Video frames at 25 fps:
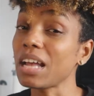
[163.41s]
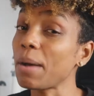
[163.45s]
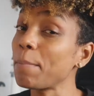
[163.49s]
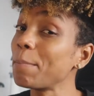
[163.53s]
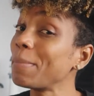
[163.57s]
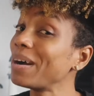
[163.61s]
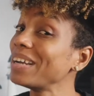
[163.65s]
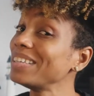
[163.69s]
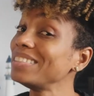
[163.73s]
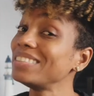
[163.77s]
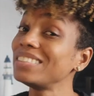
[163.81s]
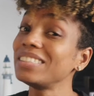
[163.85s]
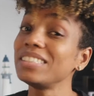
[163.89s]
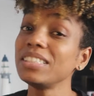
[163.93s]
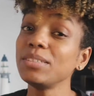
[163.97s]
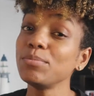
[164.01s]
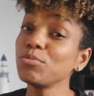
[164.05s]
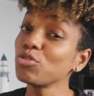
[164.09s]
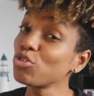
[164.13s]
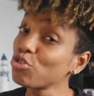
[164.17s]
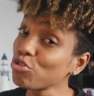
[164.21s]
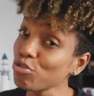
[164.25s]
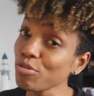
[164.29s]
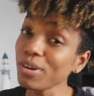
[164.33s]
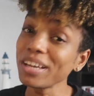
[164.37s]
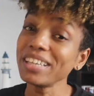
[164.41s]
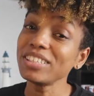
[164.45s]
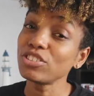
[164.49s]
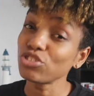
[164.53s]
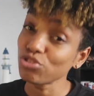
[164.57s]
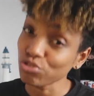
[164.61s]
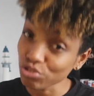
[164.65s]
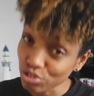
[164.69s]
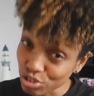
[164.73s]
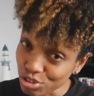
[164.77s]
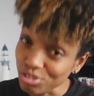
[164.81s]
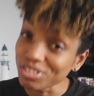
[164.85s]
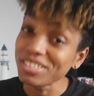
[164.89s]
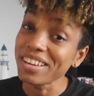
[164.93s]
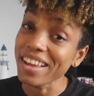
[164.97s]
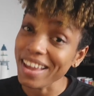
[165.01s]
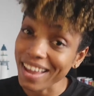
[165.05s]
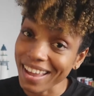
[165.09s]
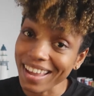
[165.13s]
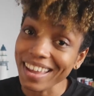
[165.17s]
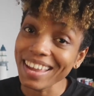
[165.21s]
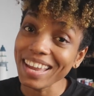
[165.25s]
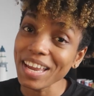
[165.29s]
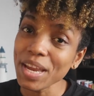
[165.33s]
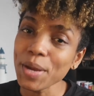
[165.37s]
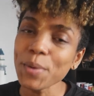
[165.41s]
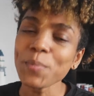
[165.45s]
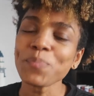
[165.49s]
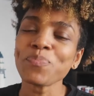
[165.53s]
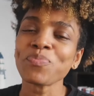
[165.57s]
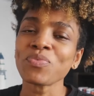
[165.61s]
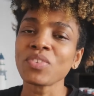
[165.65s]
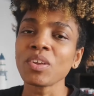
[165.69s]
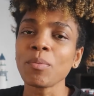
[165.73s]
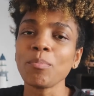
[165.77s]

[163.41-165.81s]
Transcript: that might seem great today,